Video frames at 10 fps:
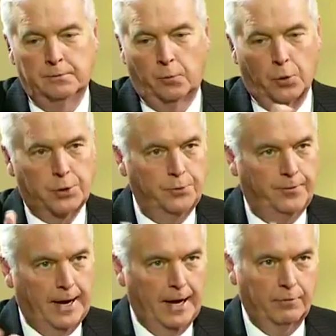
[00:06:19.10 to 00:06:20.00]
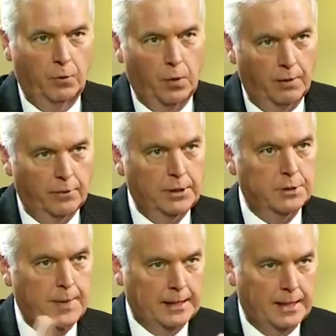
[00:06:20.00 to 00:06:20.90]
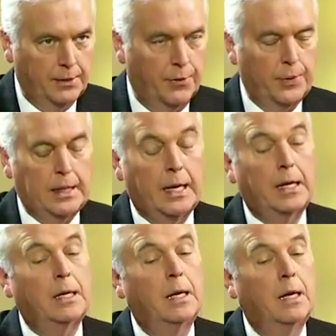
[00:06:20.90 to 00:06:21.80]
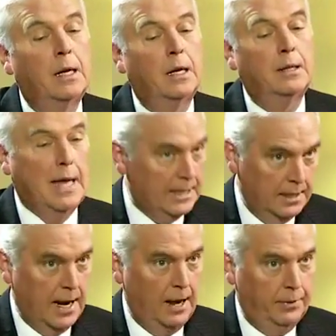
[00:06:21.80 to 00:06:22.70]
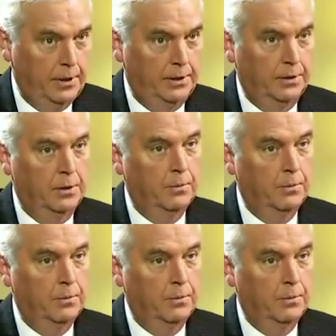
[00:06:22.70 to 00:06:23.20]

4.25 or wherever it is, back down to 3.9. That didn't happen either.